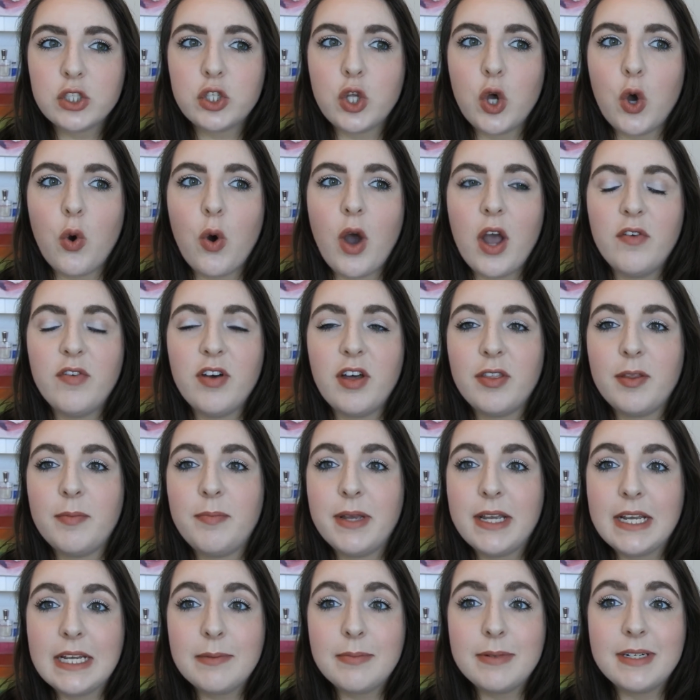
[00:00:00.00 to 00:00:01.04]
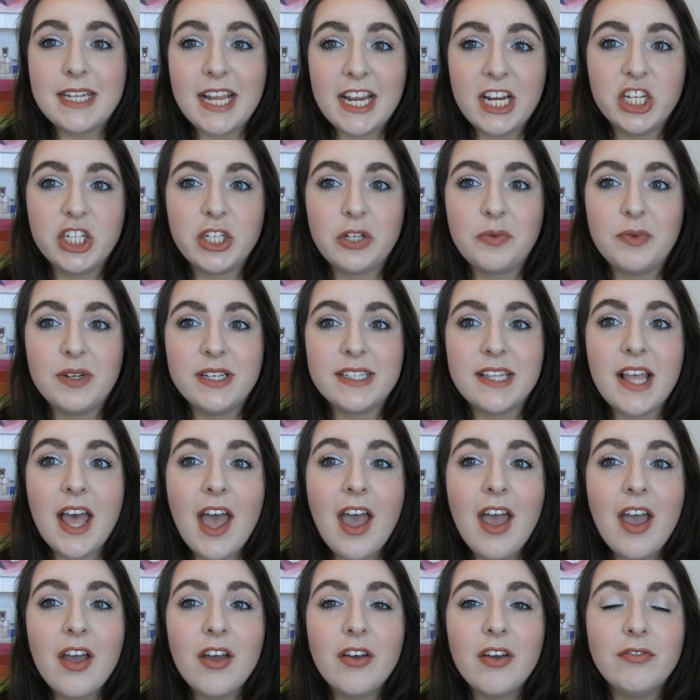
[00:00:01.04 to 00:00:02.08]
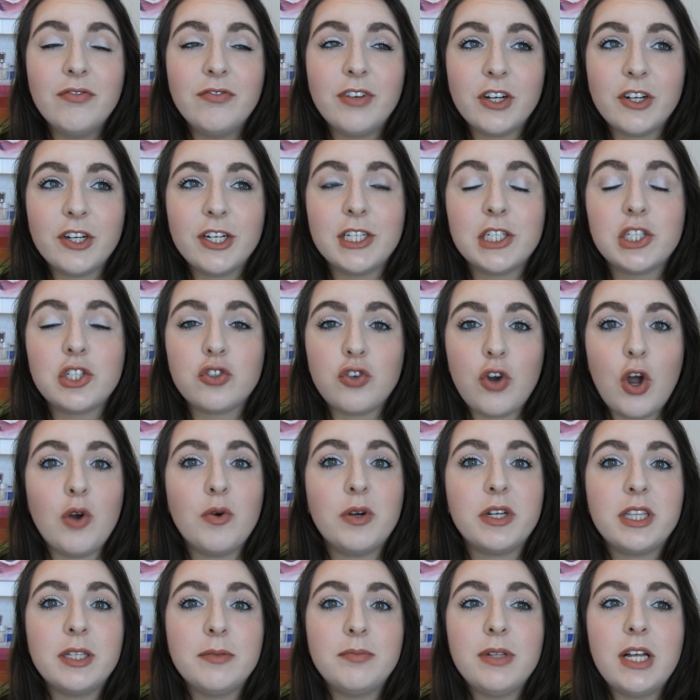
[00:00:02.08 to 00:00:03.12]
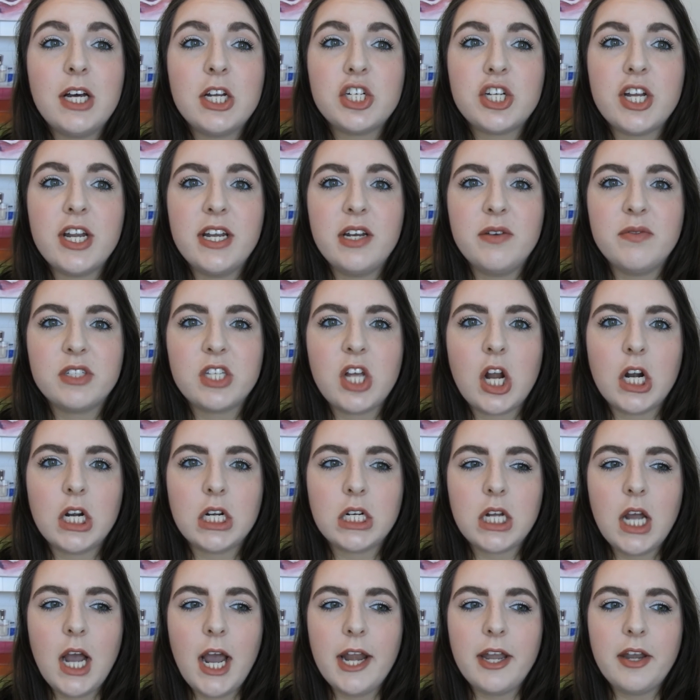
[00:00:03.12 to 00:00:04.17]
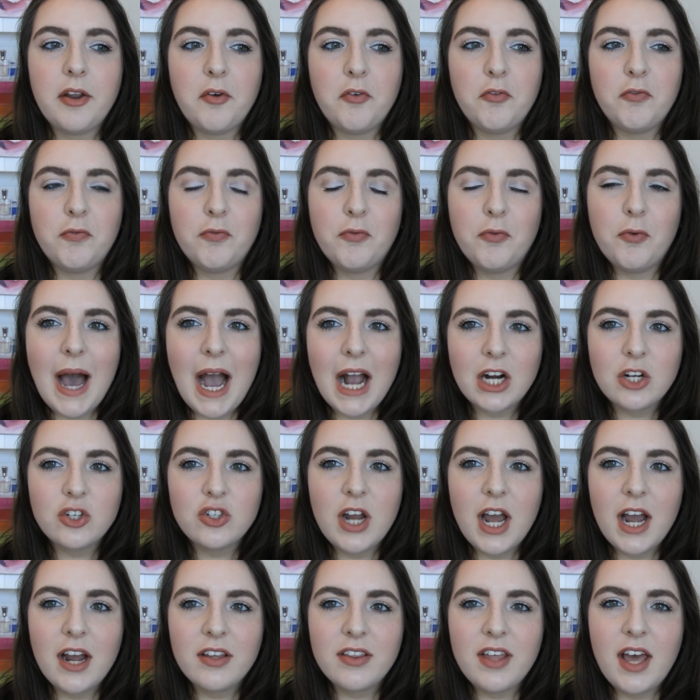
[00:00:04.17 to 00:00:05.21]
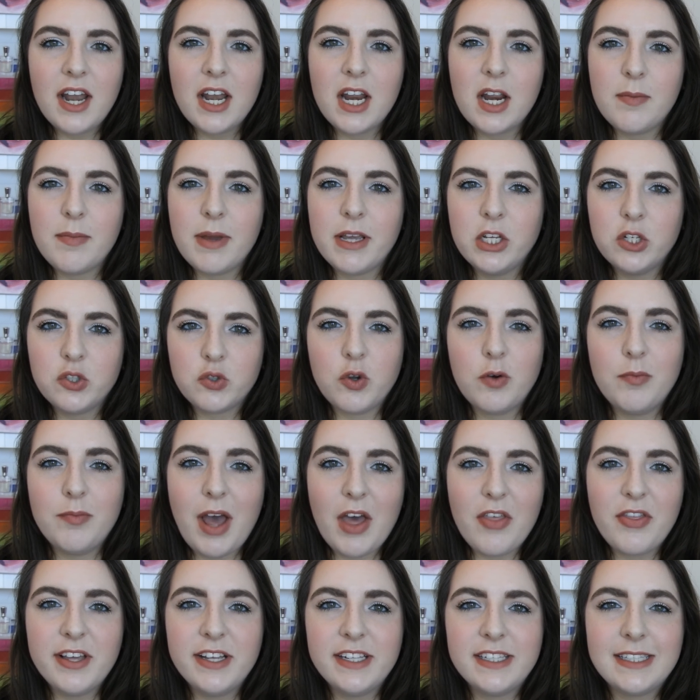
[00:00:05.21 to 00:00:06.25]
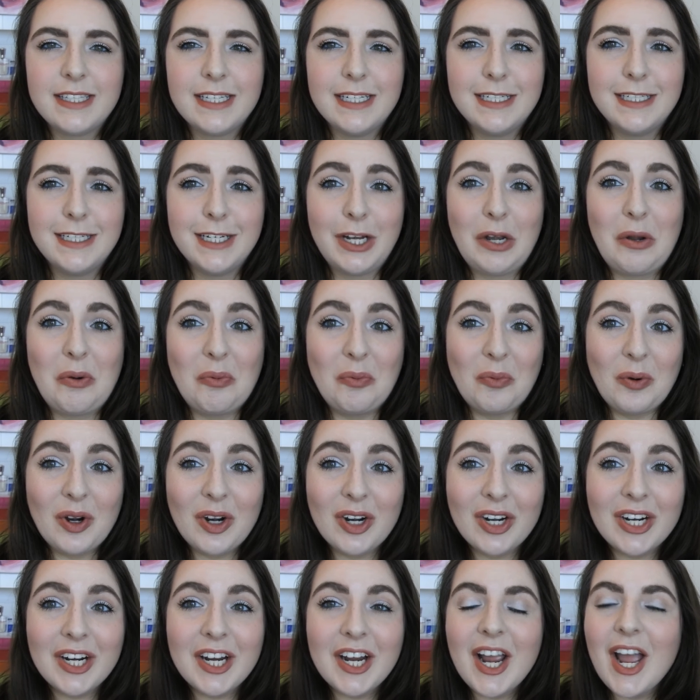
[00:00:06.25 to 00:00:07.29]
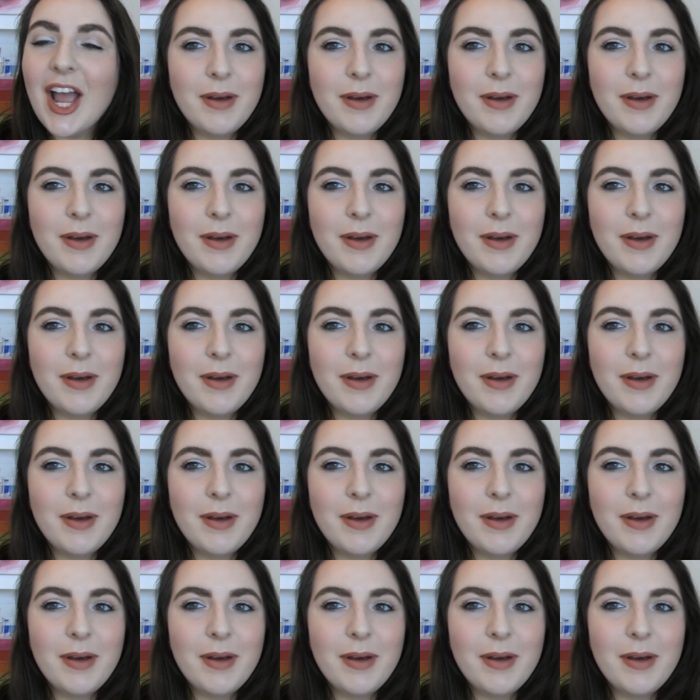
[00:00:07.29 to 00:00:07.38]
So I found the pigmentation was very strong with the blush, and it was hard to kind of backtrack that, and my usual methods didn't work.